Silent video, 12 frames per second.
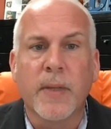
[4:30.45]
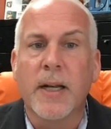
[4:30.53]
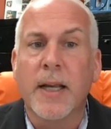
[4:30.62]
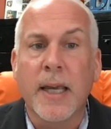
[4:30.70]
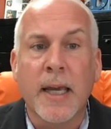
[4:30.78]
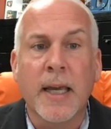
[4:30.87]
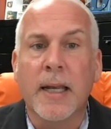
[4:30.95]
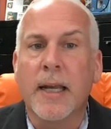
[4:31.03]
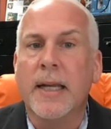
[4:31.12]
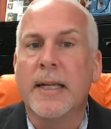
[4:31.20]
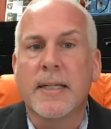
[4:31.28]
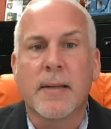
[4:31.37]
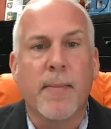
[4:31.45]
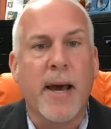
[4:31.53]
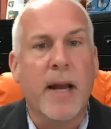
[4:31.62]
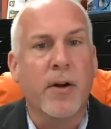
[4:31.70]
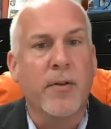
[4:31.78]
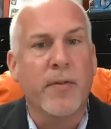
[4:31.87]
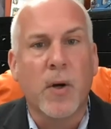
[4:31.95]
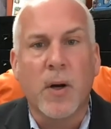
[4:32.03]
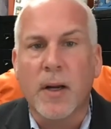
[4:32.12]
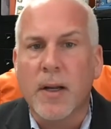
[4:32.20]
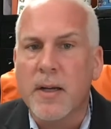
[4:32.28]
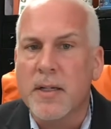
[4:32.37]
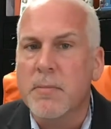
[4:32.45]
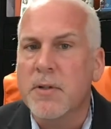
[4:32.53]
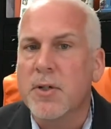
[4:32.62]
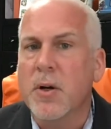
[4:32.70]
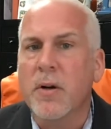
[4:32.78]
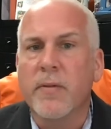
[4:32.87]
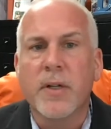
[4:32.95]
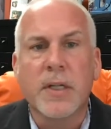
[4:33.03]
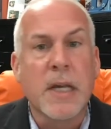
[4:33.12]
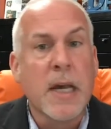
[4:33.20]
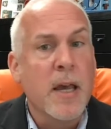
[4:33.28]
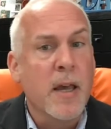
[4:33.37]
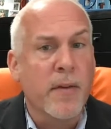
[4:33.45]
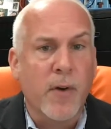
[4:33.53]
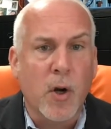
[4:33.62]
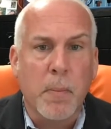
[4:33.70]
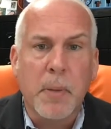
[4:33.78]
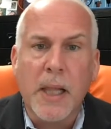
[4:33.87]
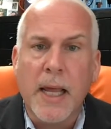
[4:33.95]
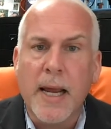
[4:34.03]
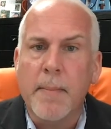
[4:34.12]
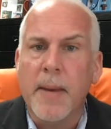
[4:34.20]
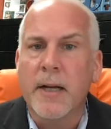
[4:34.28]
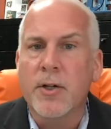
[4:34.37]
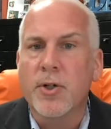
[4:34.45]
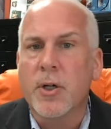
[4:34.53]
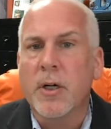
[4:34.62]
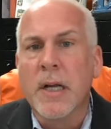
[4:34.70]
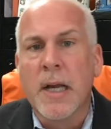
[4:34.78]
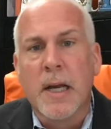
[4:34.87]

And again, it doesn't matter if you're in customer service, if you're a plant manager,